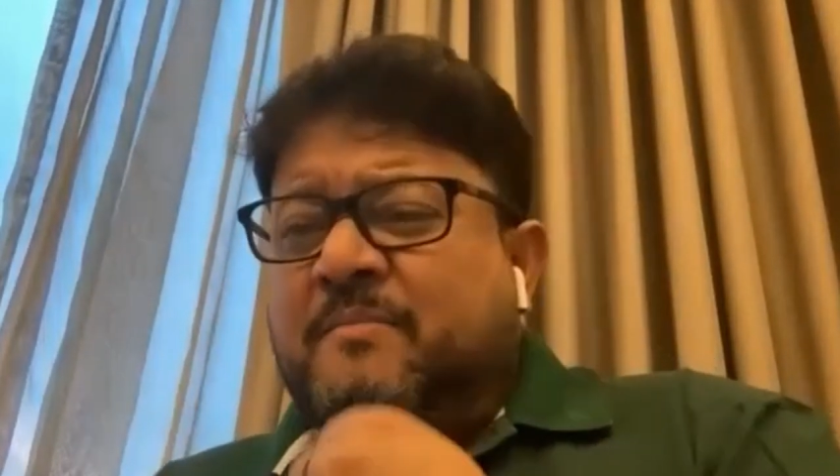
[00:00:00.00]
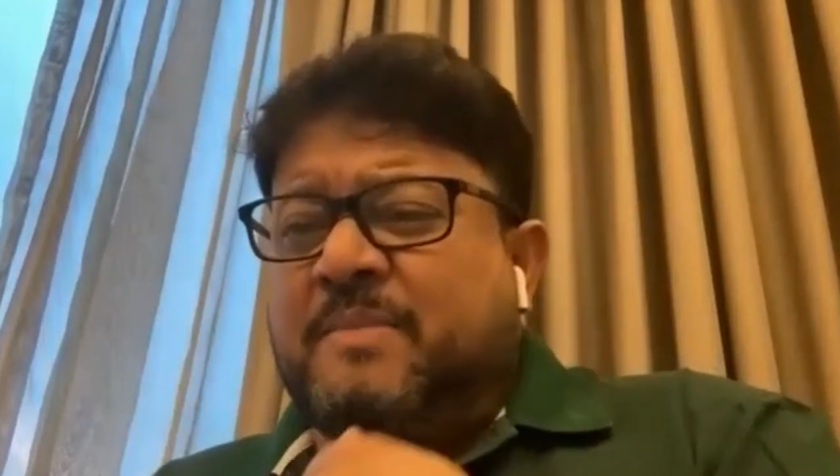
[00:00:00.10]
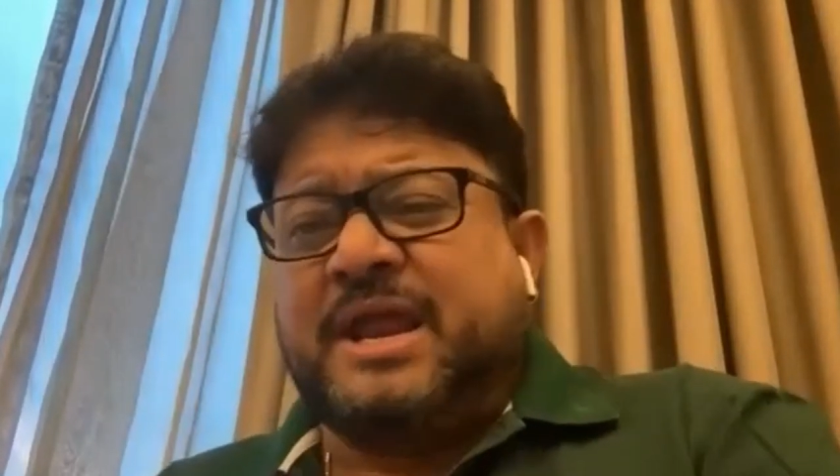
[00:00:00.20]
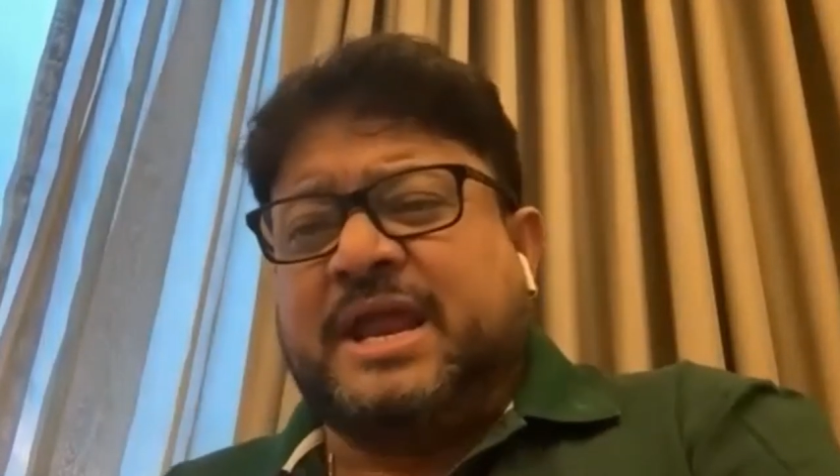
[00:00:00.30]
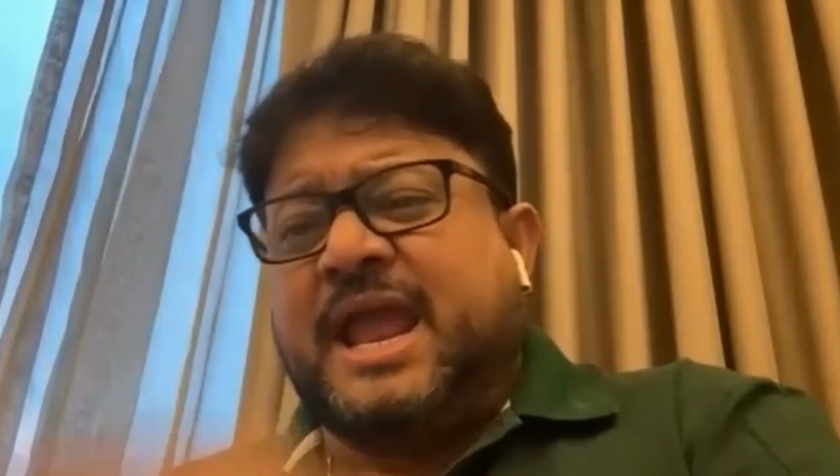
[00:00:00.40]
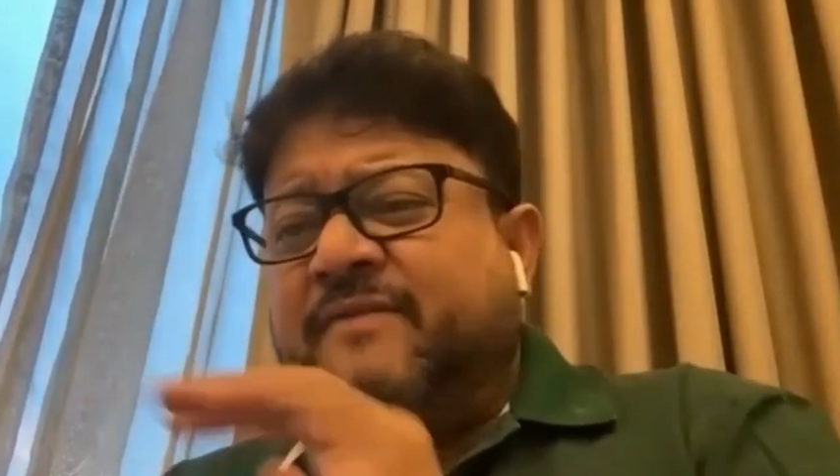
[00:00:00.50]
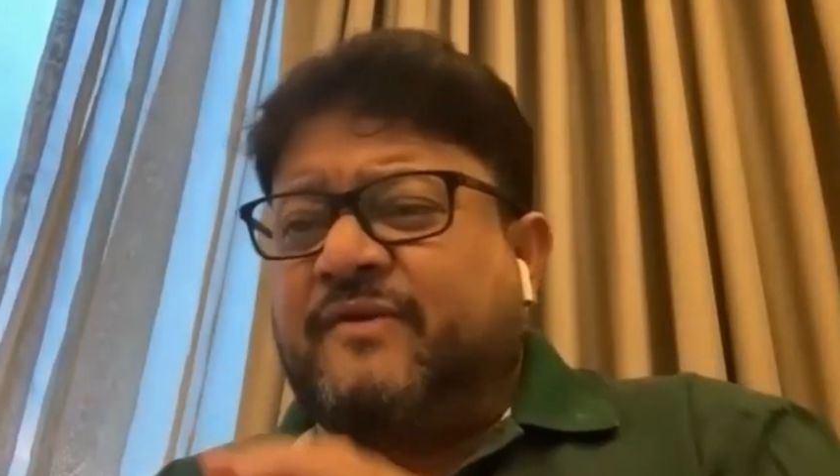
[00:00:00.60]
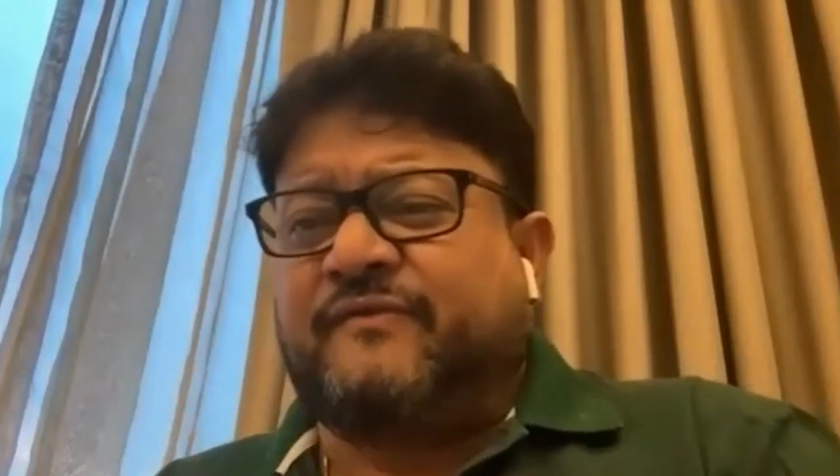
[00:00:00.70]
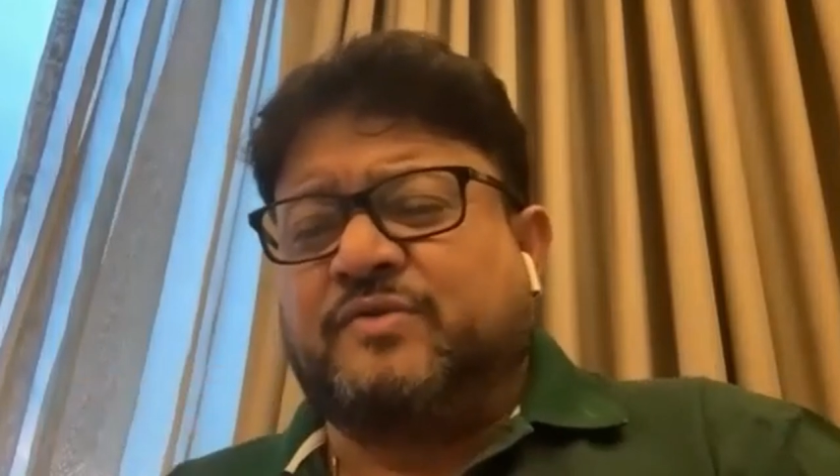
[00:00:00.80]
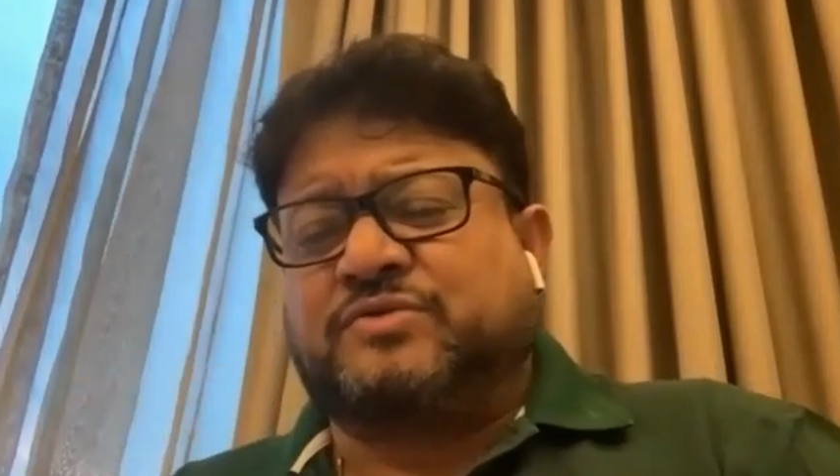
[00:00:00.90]
but he gave
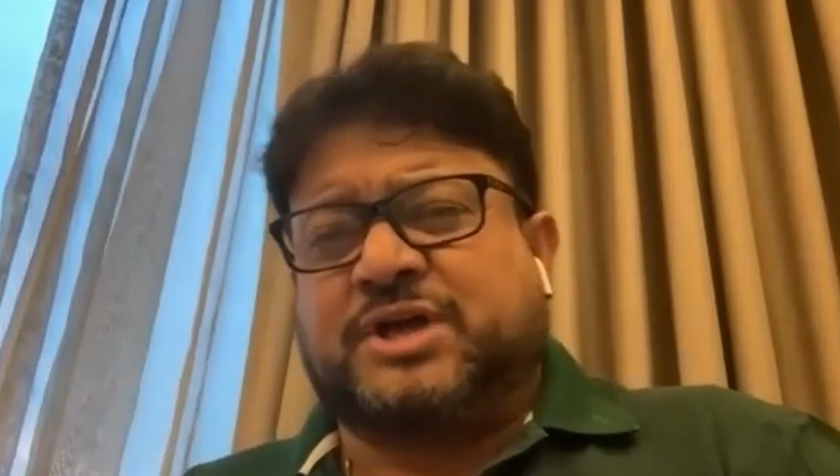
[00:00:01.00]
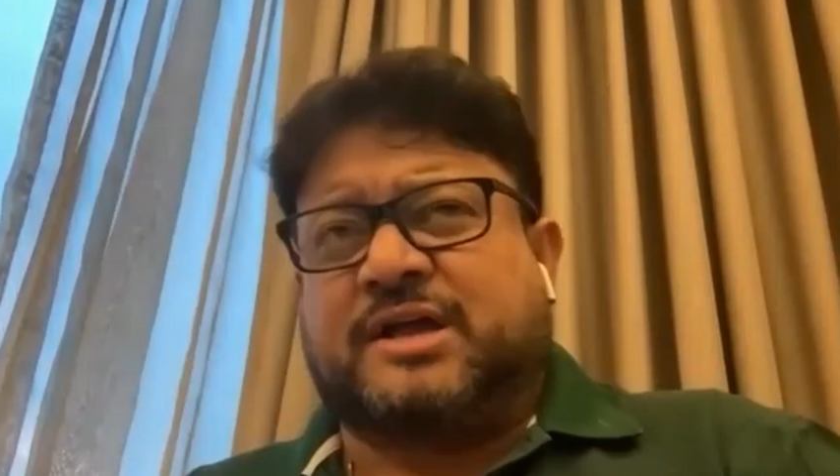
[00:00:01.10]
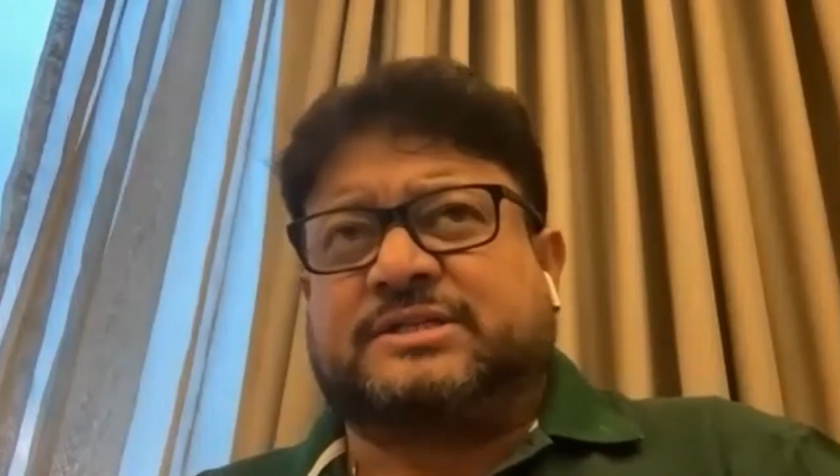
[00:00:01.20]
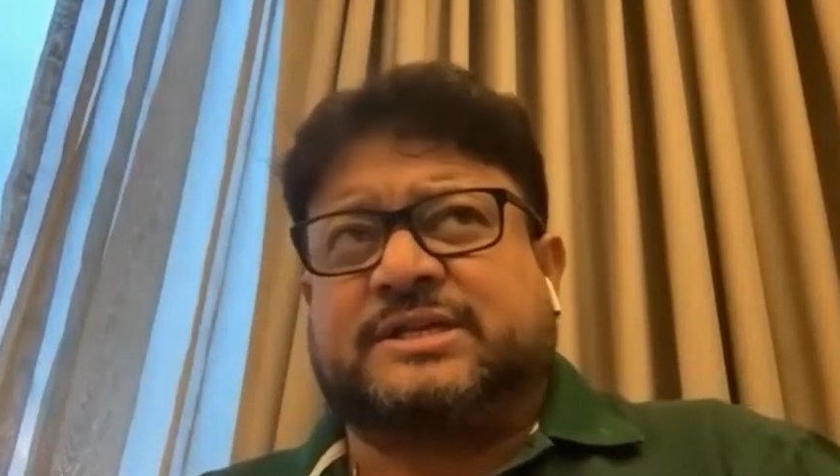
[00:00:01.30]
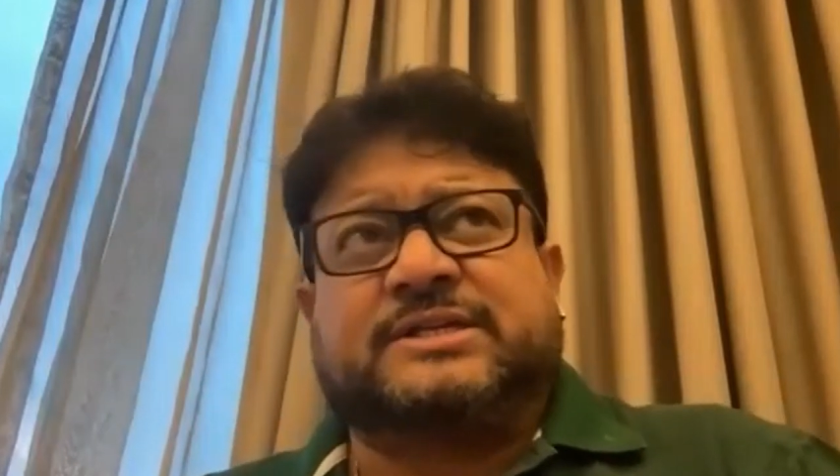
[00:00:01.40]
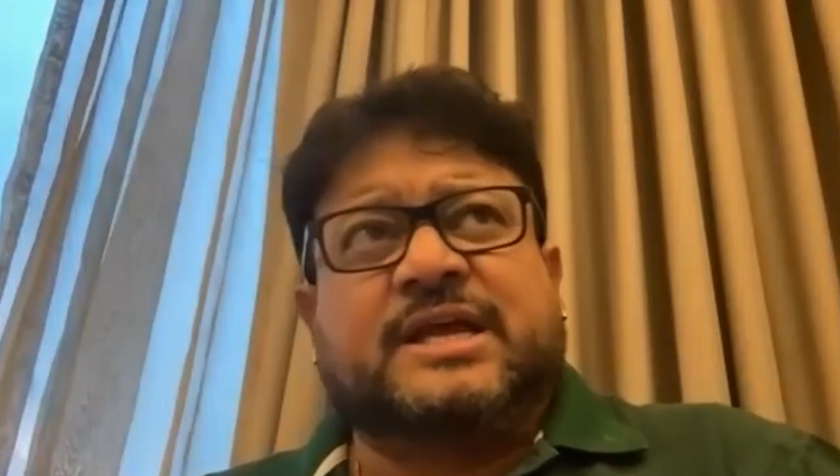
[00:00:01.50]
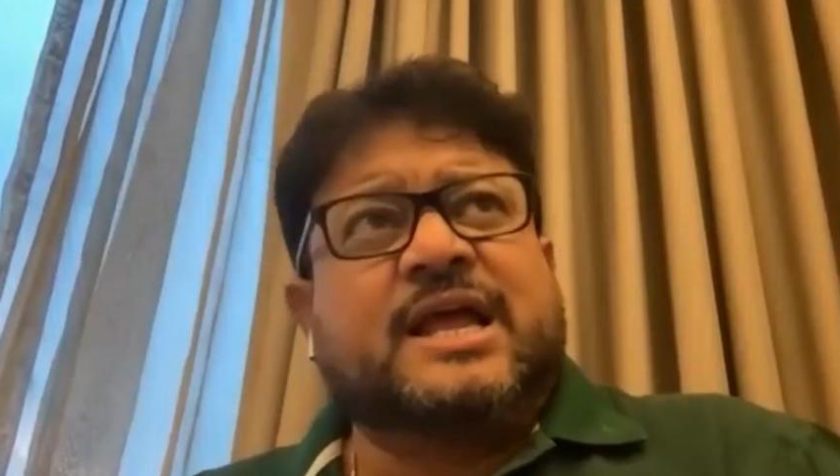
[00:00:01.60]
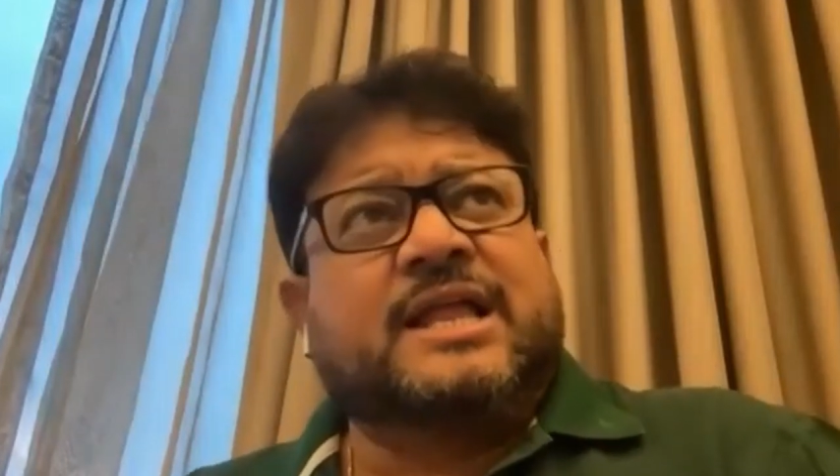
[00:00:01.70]
a few chances.